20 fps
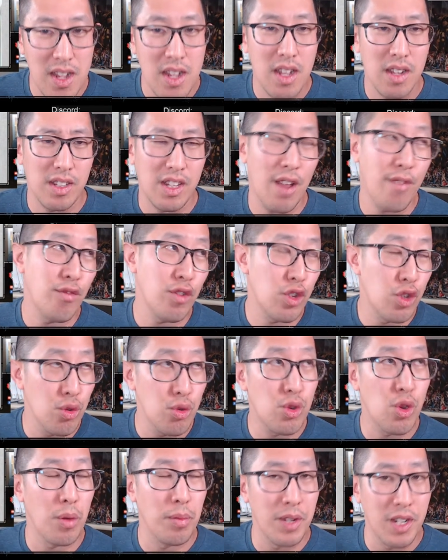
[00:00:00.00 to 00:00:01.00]
I was left with 2
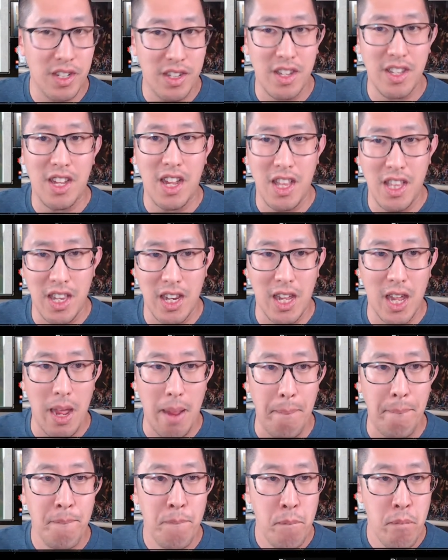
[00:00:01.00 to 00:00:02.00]
Terminators at the end of the
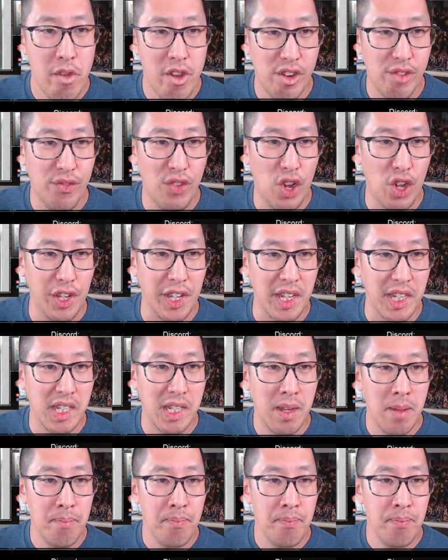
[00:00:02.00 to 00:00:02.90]
game. Just Valdis.